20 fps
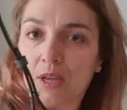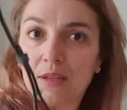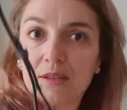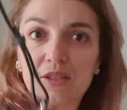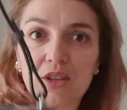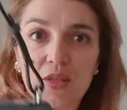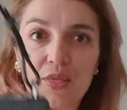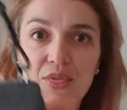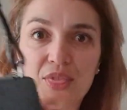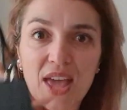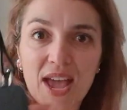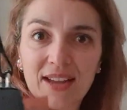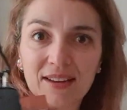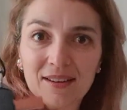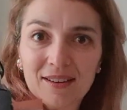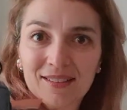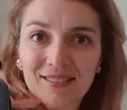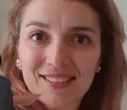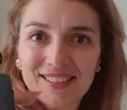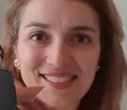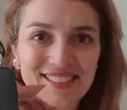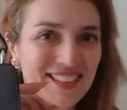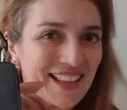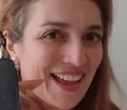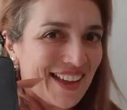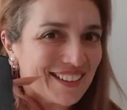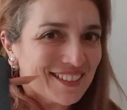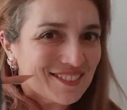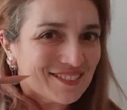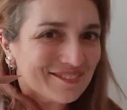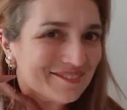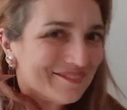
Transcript: So that is that.